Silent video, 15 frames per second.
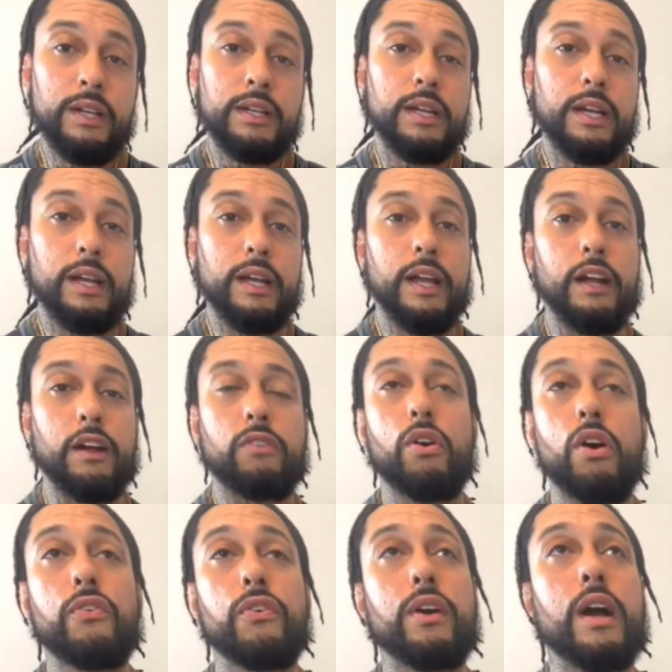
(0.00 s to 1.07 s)
And
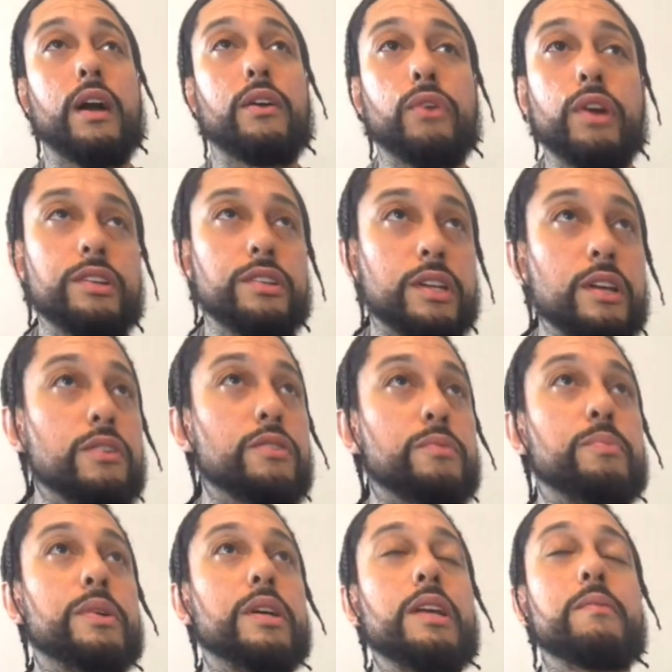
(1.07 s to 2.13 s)
Crawford got great skills,
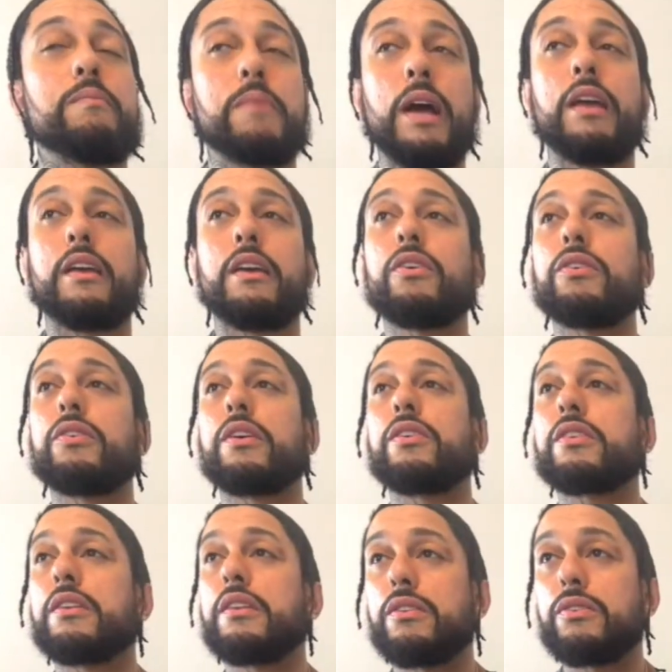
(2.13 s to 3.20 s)
but he might get hurt against
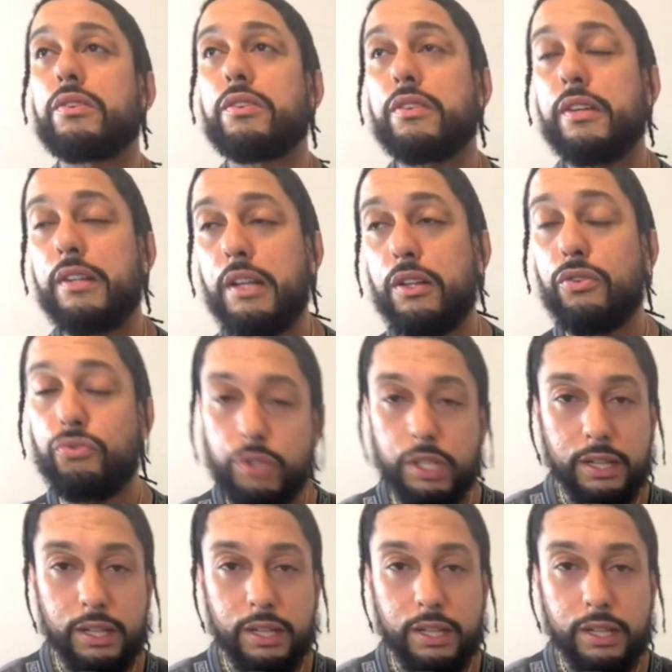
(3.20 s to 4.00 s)
Canelo because Canelo's really